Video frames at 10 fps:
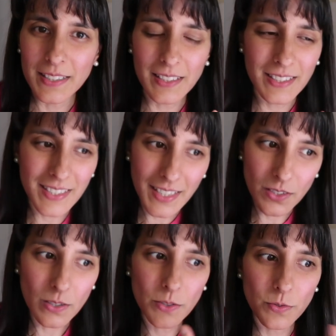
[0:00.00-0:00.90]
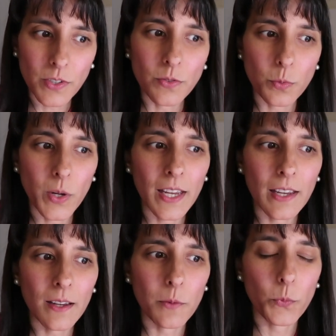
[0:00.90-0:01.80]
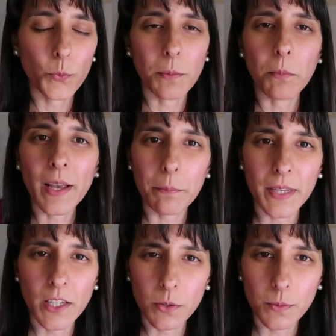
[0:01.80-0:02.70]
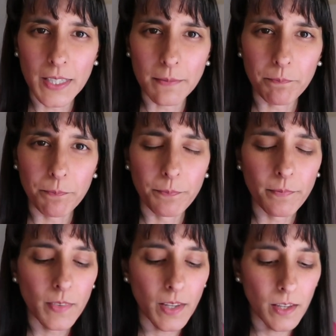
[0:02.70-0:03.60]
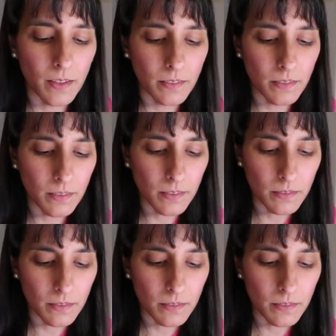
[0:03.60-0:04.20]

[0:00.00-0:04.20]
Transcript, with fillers: a signal of, of where we might be going. And